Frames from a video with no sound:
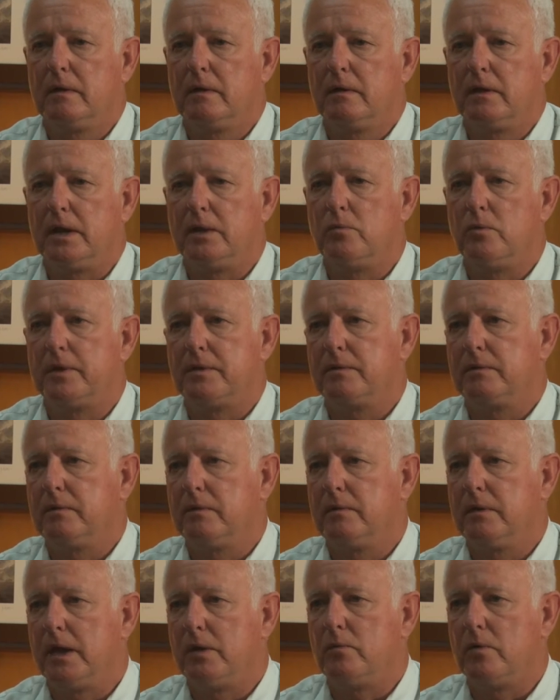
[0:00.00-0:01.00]
He
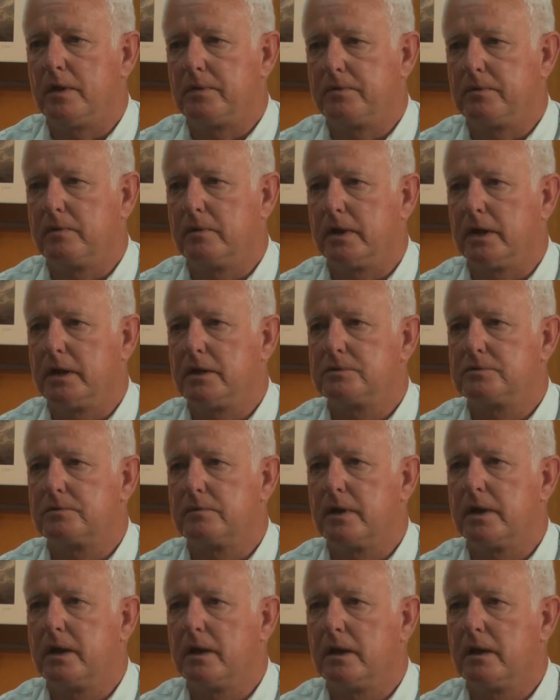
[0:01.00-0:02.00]
went through an
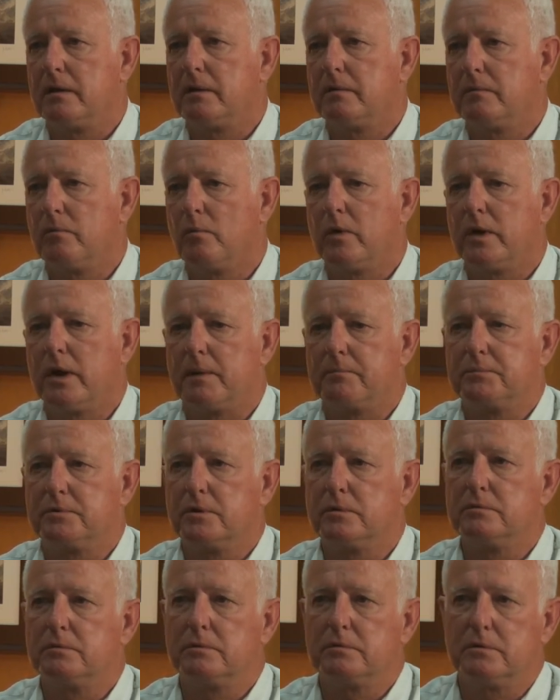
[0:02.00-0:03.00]
injury and went up
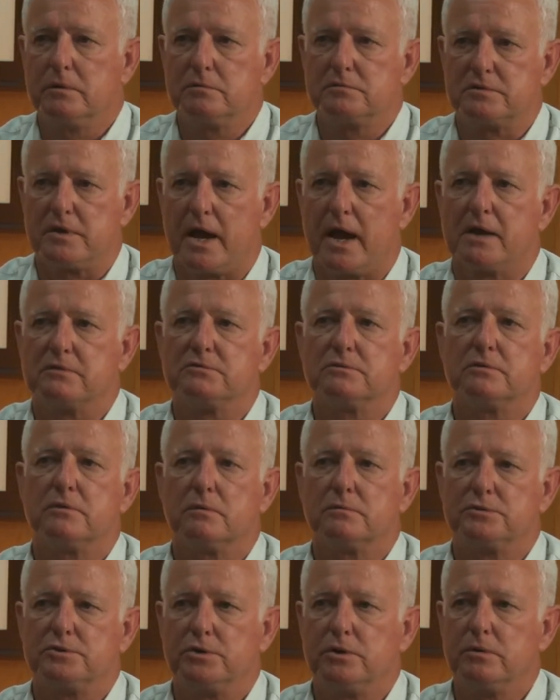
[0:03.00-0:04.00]
two sizes
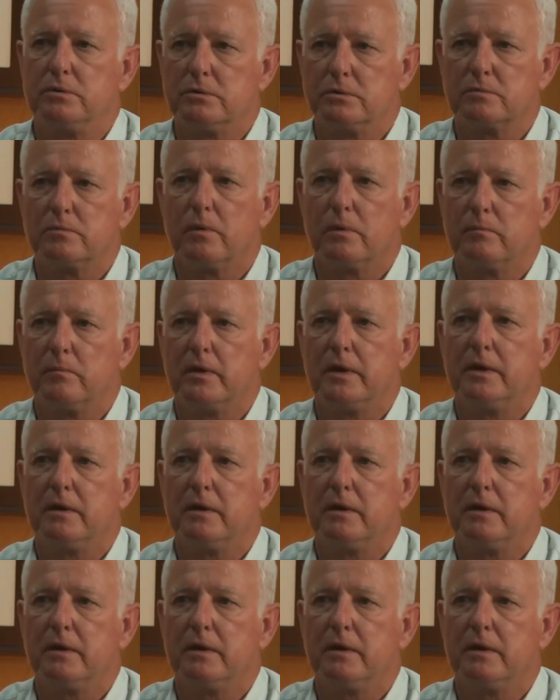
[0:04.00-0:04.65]
on shoes when we.